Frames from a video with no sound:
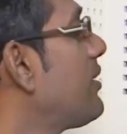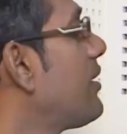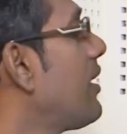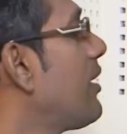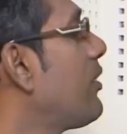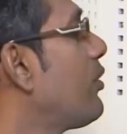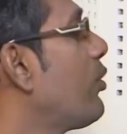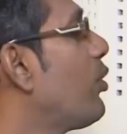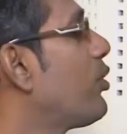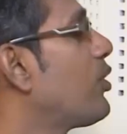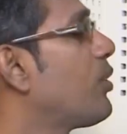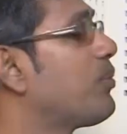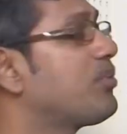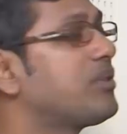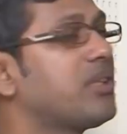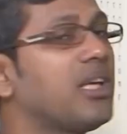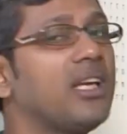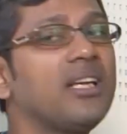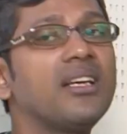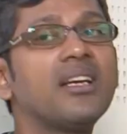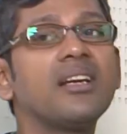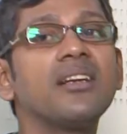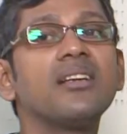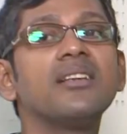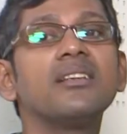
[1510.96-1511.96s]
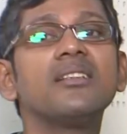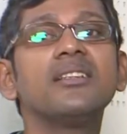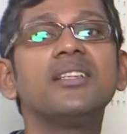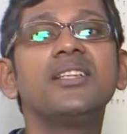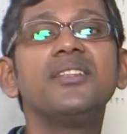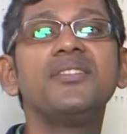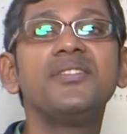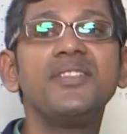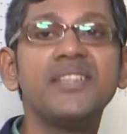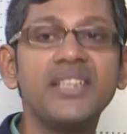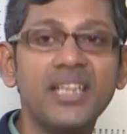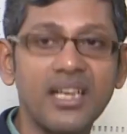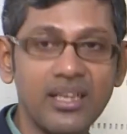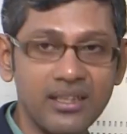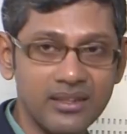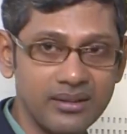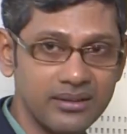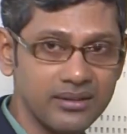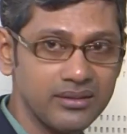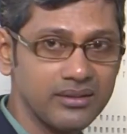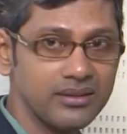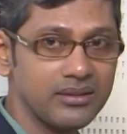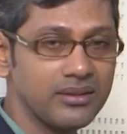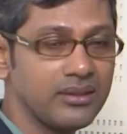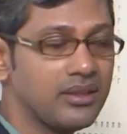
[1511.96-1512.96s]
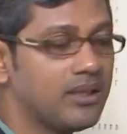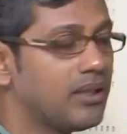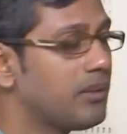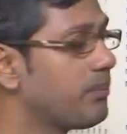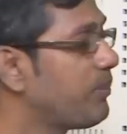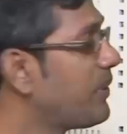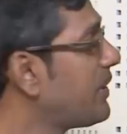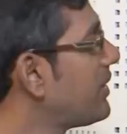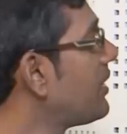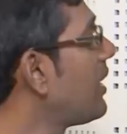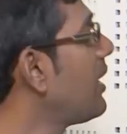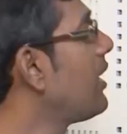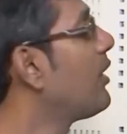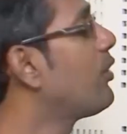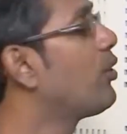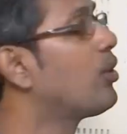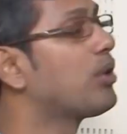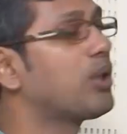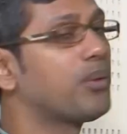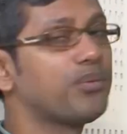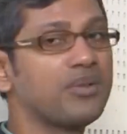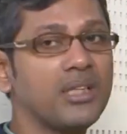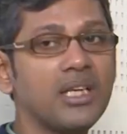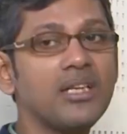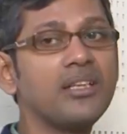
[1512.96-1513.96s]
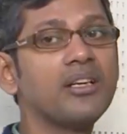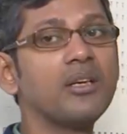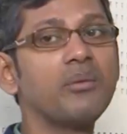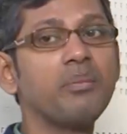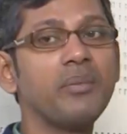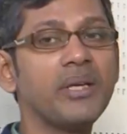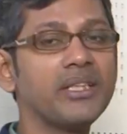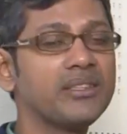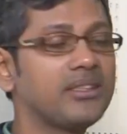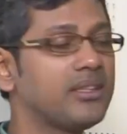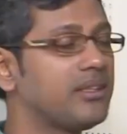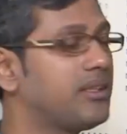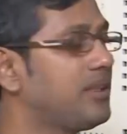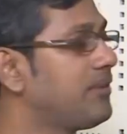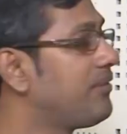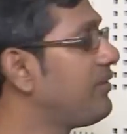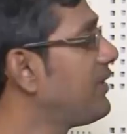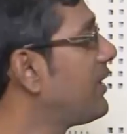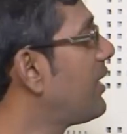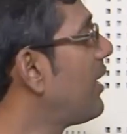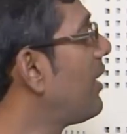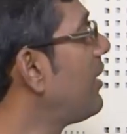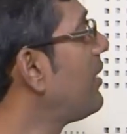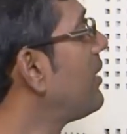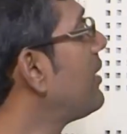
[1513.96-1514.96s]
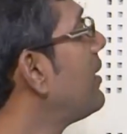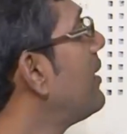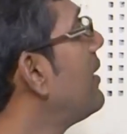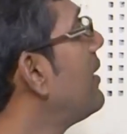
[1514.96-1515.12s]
and growth of silicon difficult. Basically growth of silicon makes it difficult,